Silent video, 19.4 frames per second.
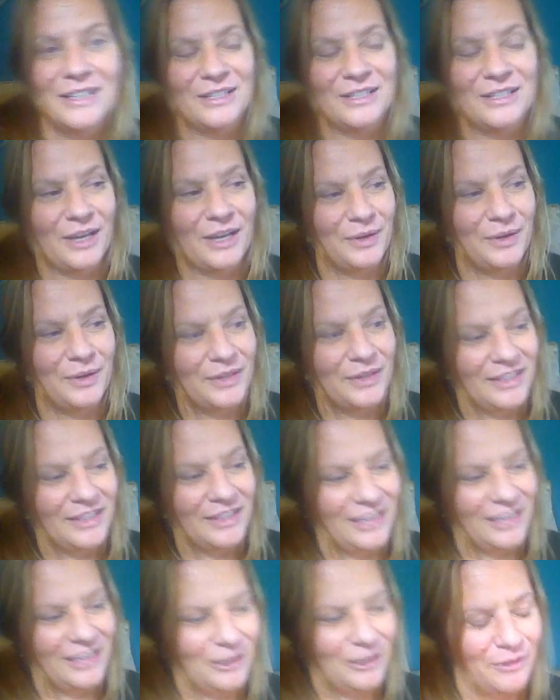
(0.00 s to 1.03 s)
So,
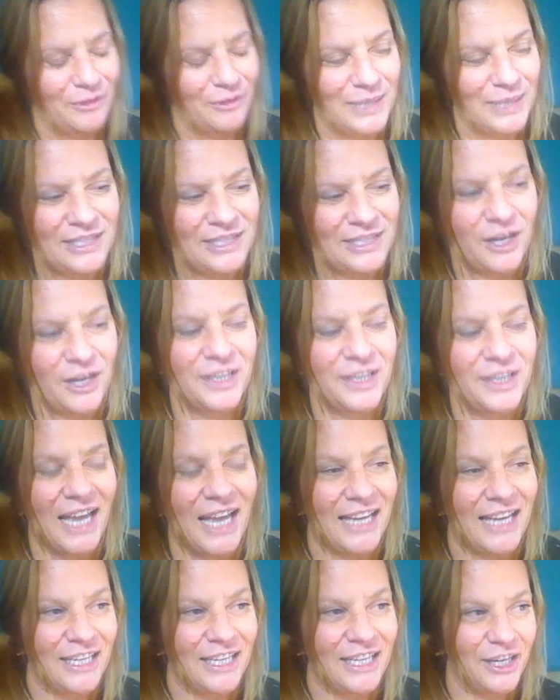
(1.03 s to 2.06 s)
you know, we start
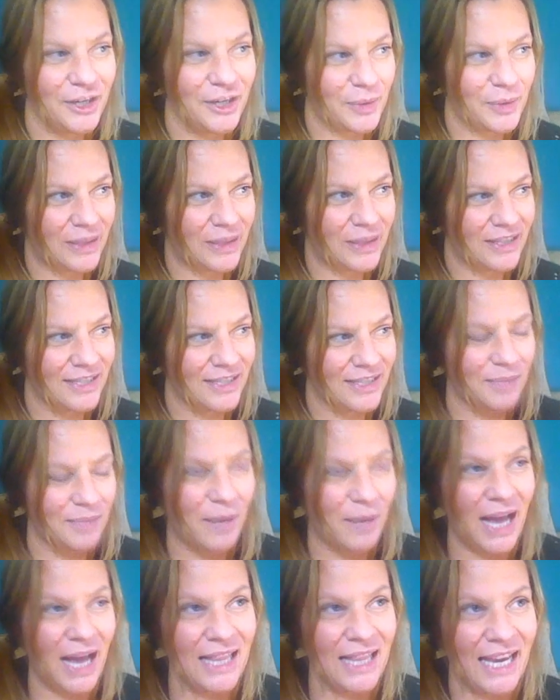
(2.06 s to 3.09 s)
that year with the
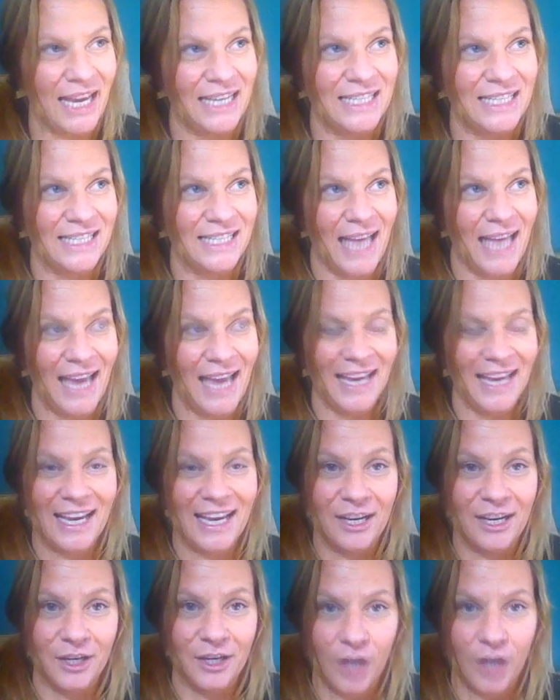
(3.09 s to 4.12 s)
spotlight
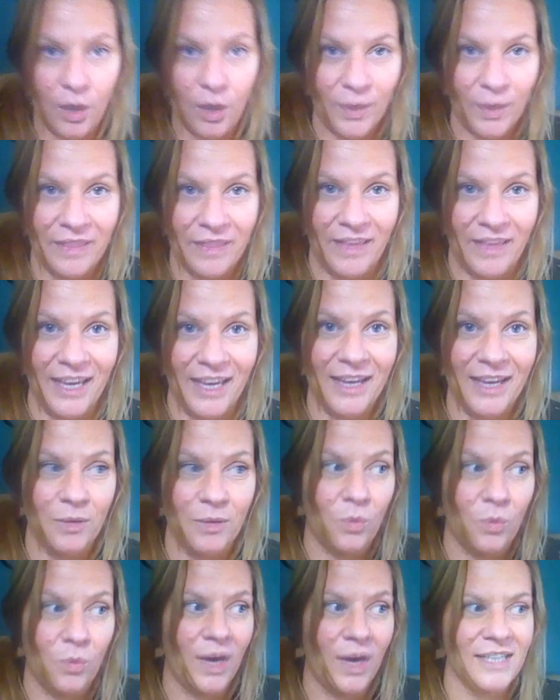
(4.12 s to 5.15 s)
saying, go
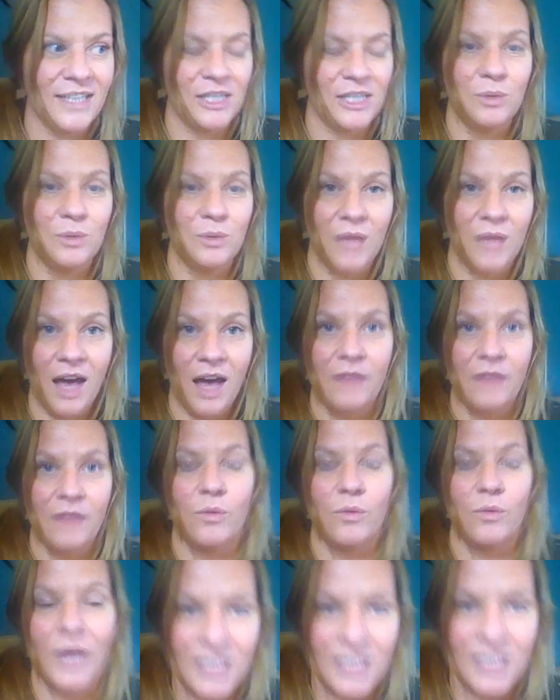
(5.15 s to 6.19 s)
within. What do you
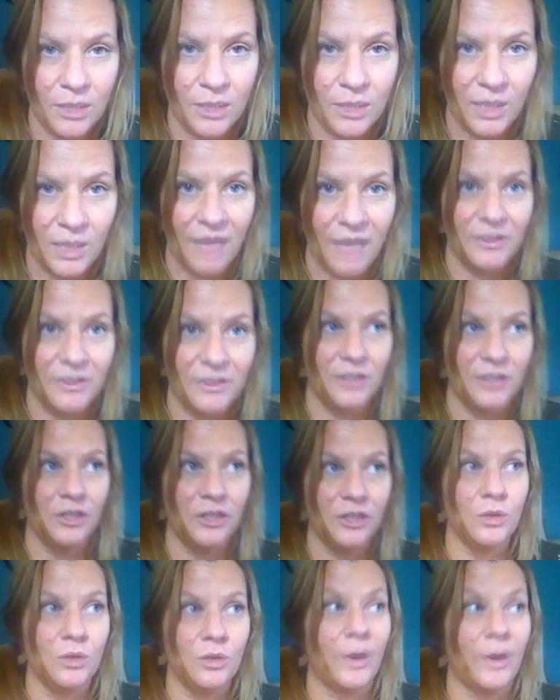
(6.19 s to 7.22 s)
love? What do you love to
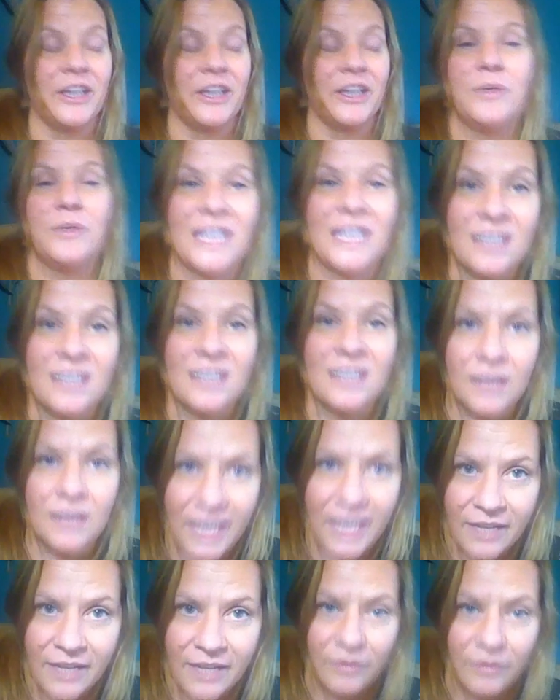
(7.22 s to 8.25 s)
do? Where do you need to
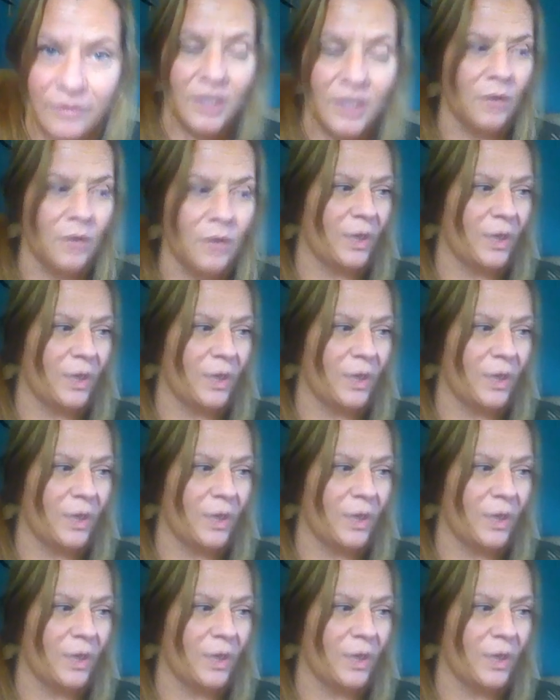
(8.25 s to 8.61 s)
live?